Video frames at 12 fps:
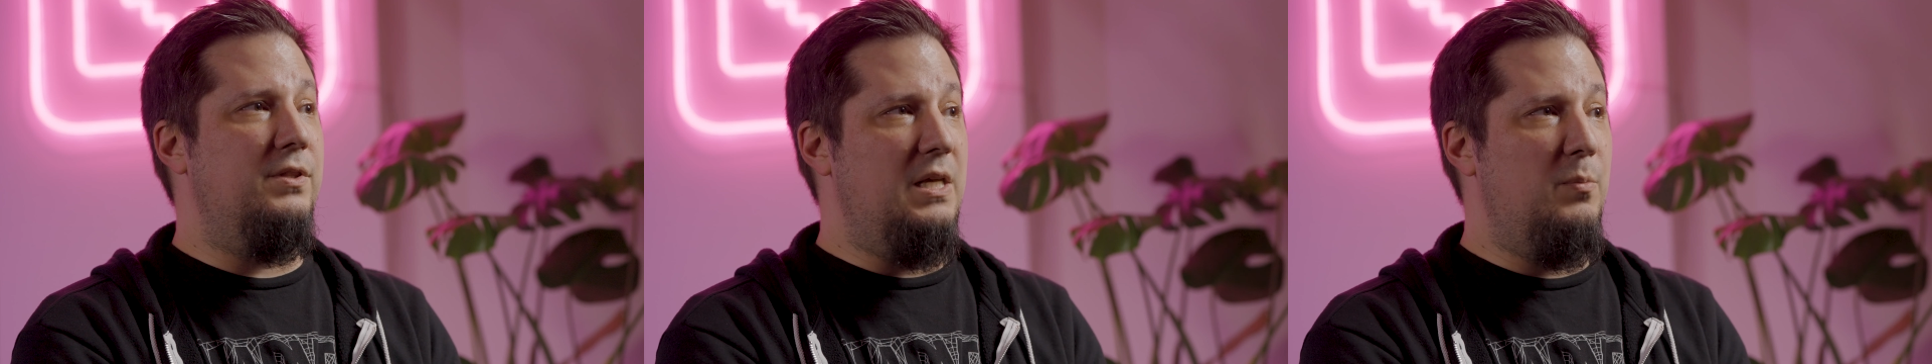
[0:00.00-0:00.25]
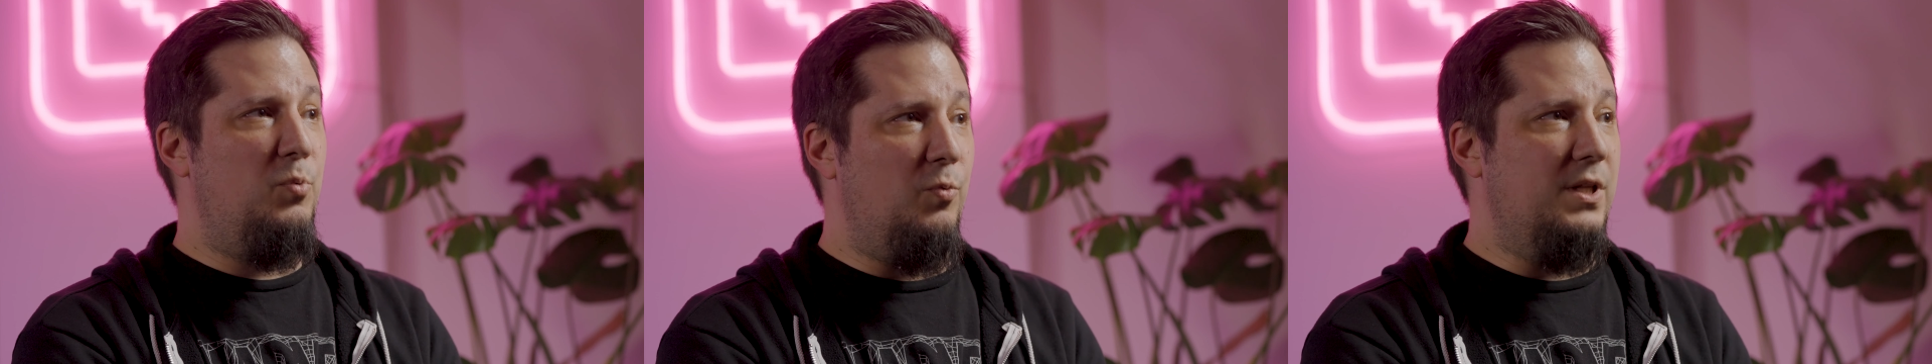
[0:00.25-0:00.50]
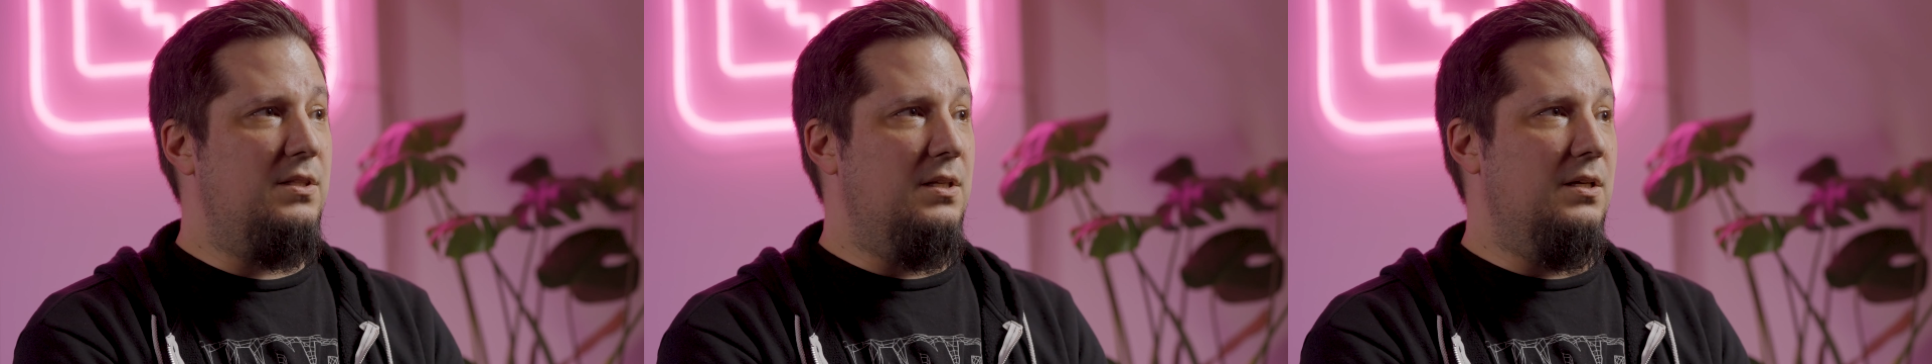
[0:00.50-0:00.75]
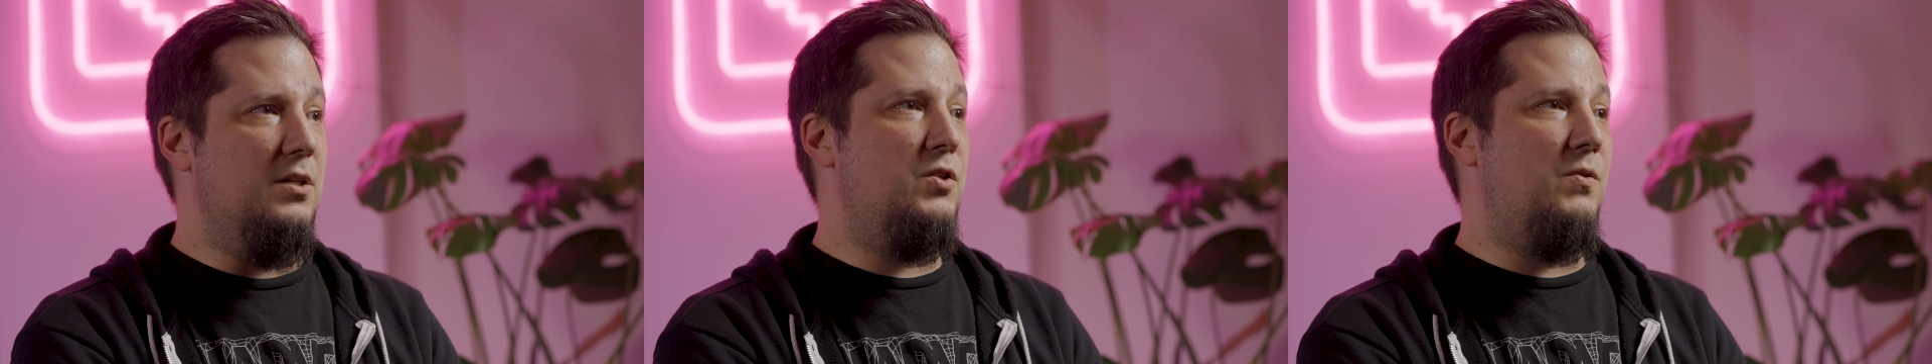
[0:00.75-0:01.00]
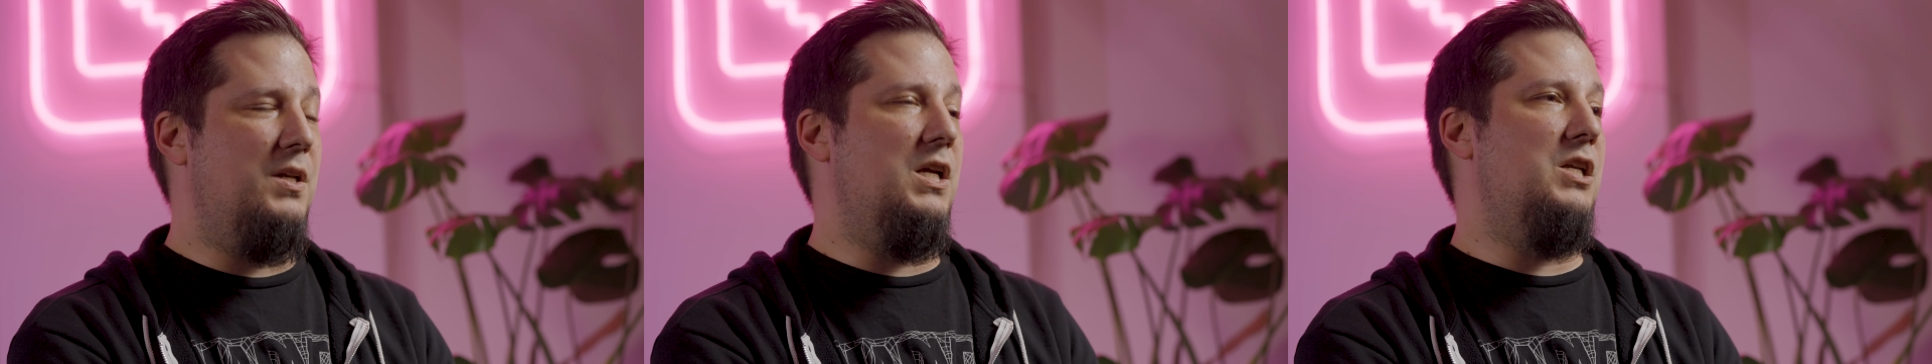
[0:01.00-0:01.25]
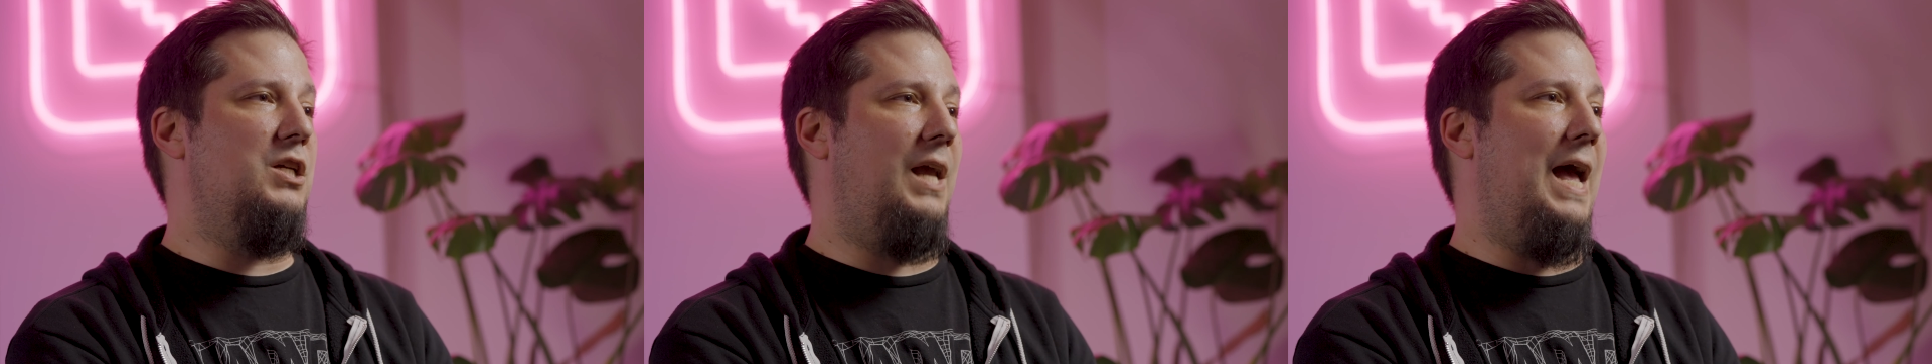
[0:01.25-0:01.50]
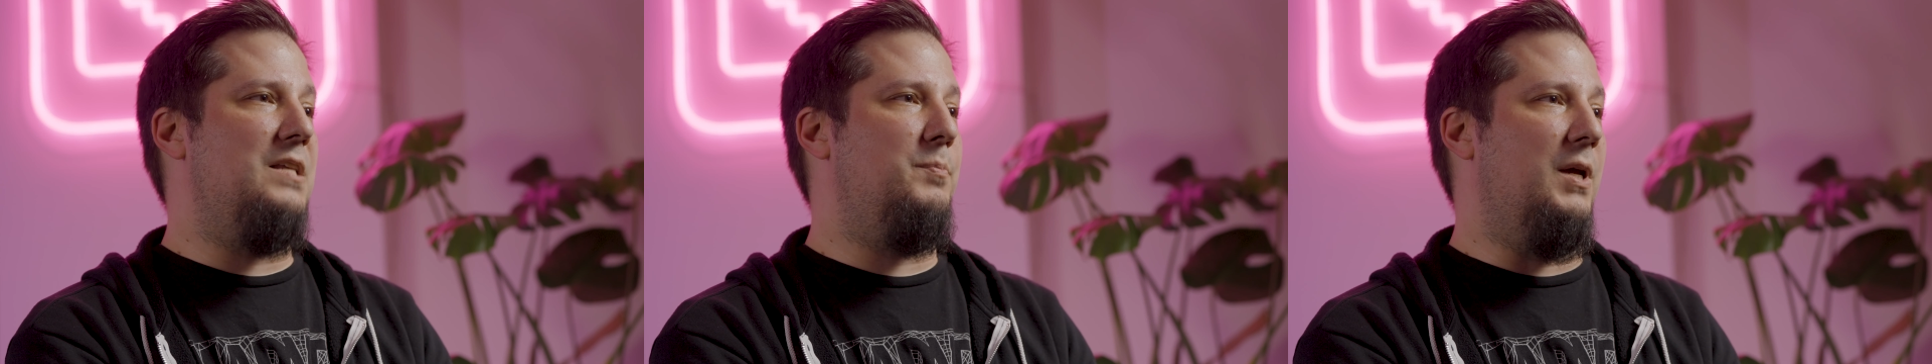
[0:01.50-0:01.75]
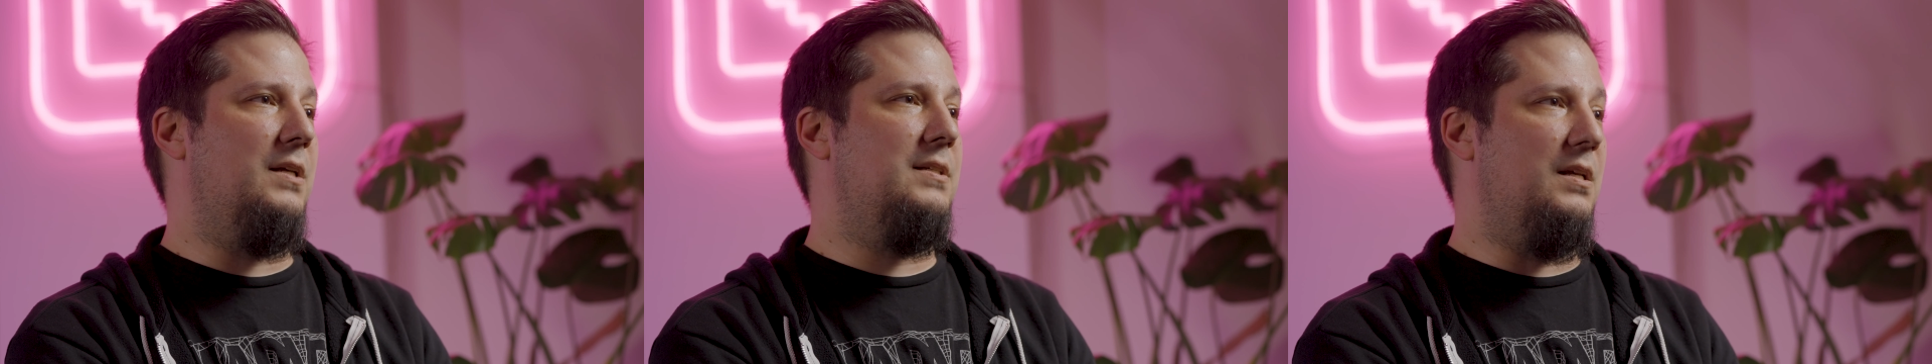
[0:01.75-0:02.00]
deep with the strategic
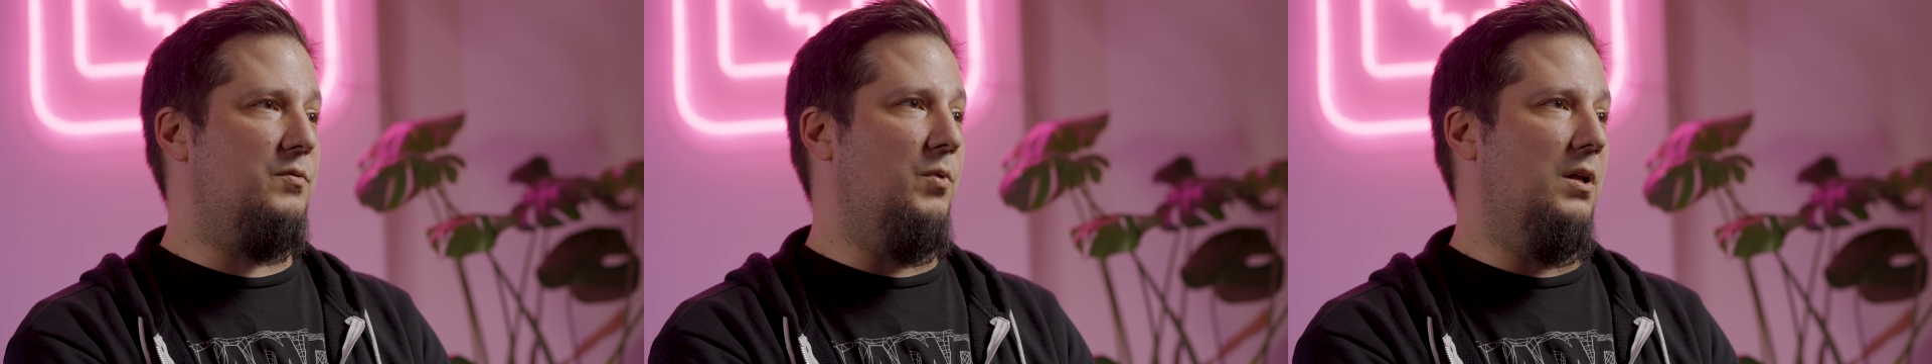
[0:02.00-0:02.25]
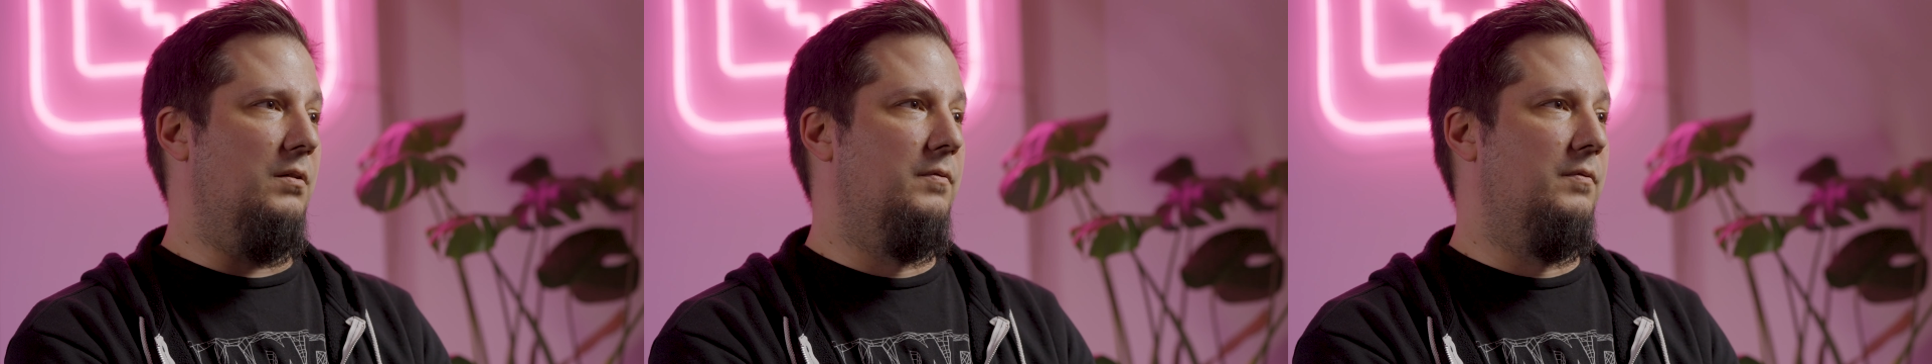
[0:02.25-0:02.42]
aspects as well.